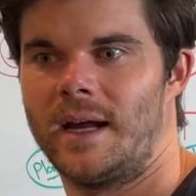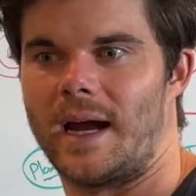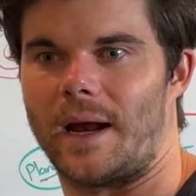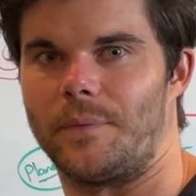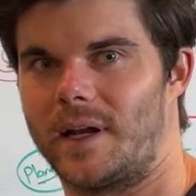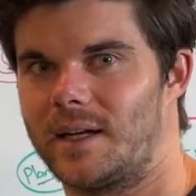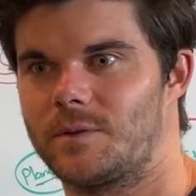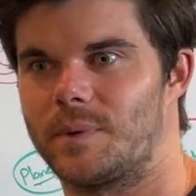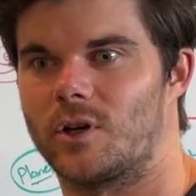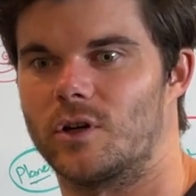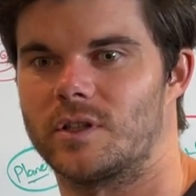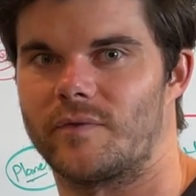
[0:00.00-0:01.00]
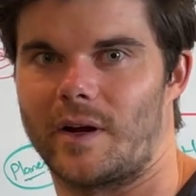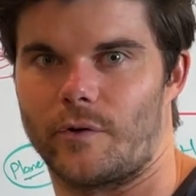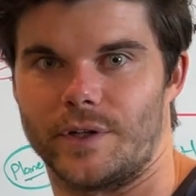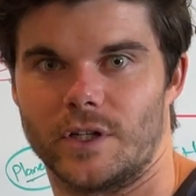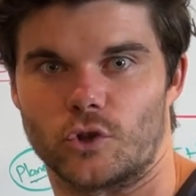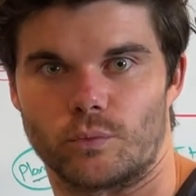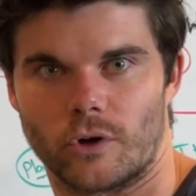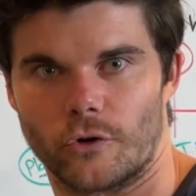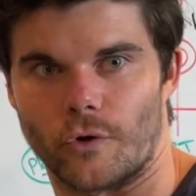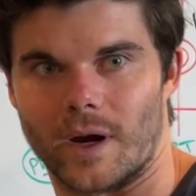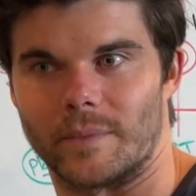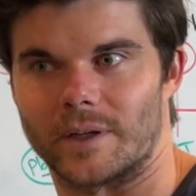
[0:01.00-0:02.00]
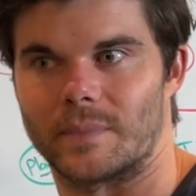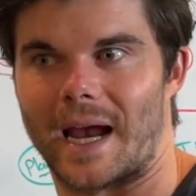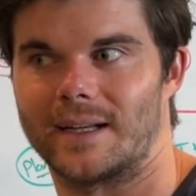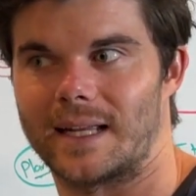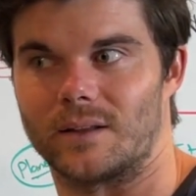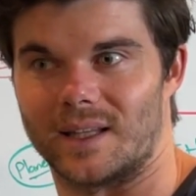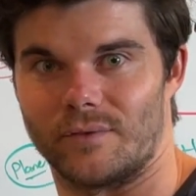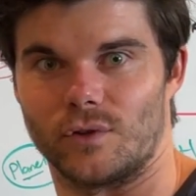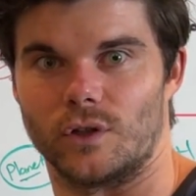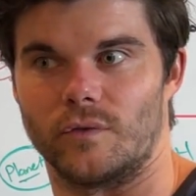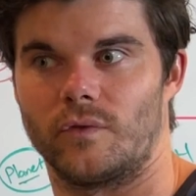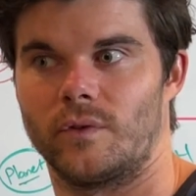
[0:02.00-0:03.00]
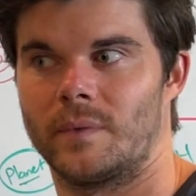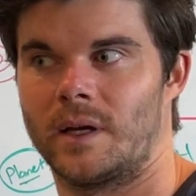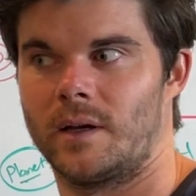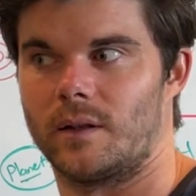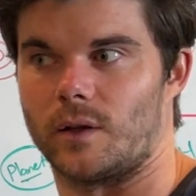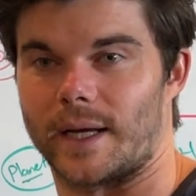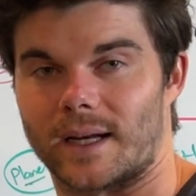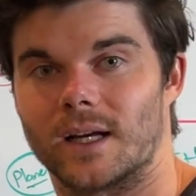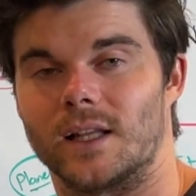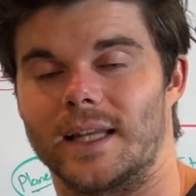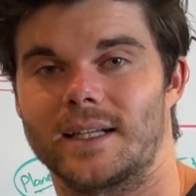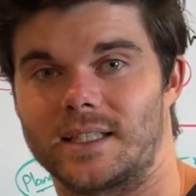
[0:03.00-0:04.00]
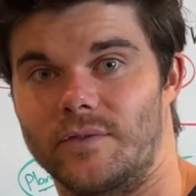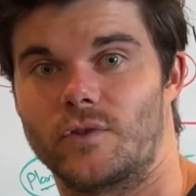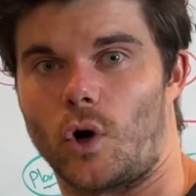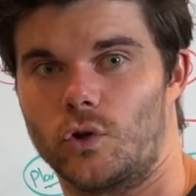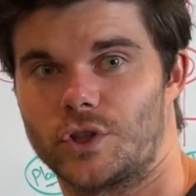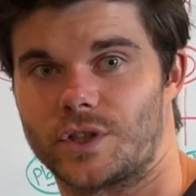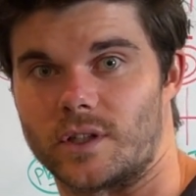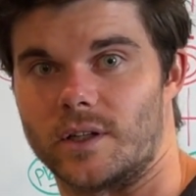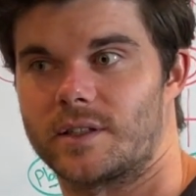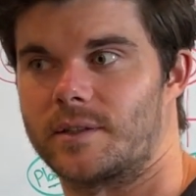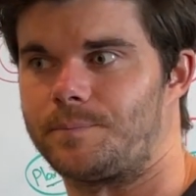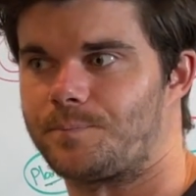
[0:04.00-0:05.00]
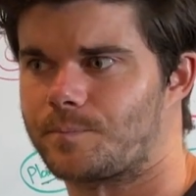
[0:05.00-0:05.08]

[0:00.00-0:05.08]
And that is because of our initial programming and our level of collective consciousness.